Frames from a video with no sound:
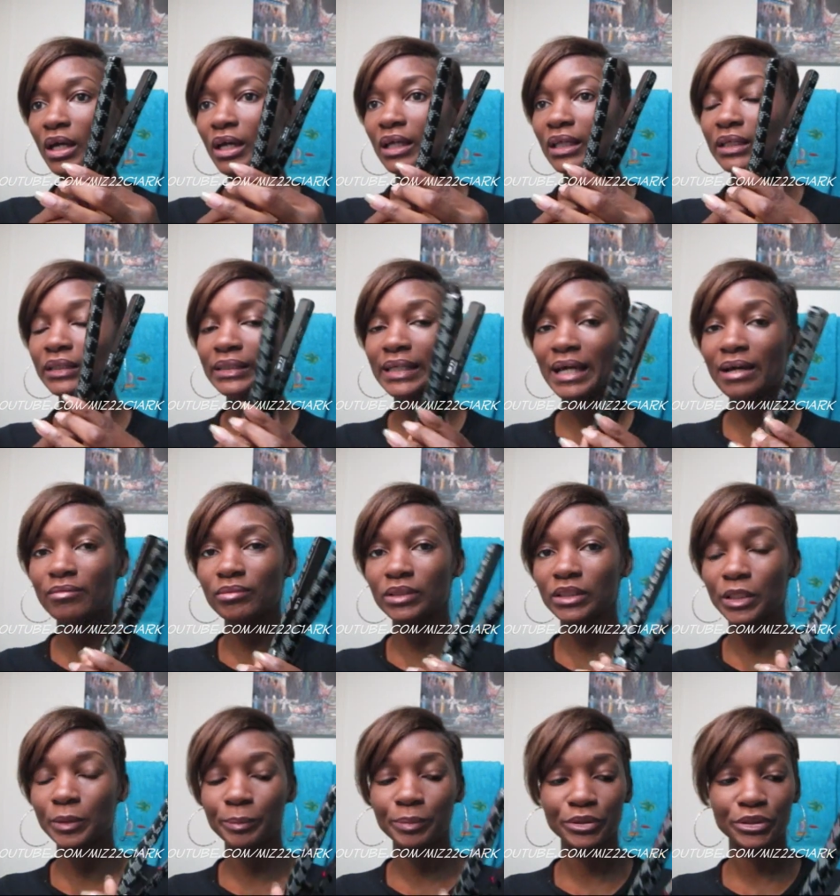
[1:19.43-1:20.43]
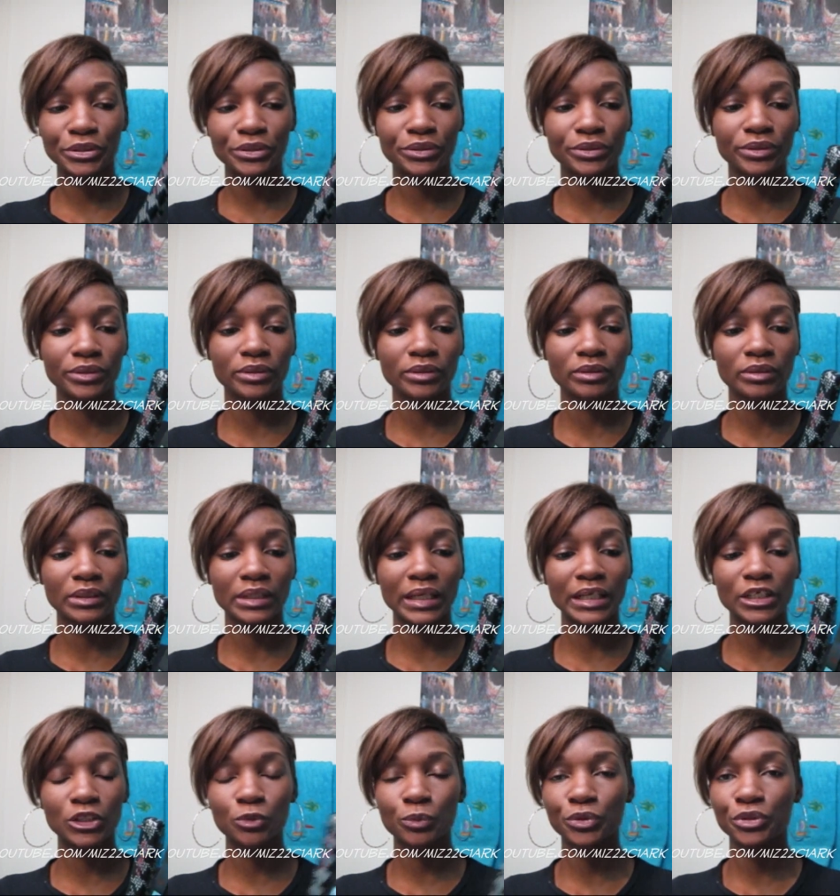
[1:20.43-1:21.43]
It doesn't have a temperature
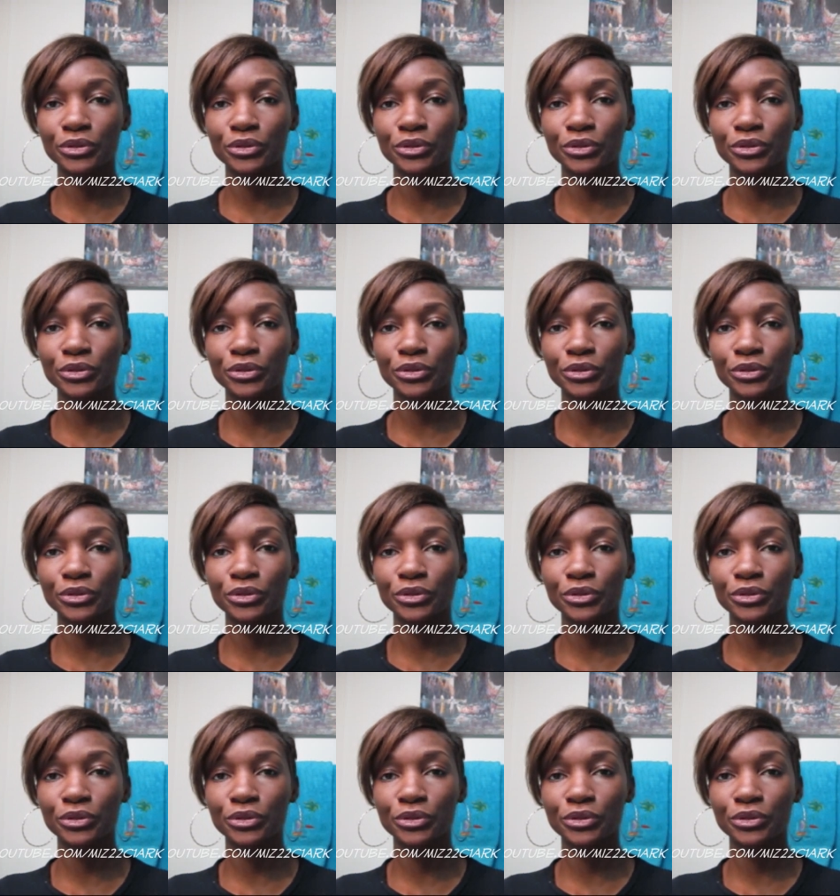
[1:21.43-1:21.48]
gauge where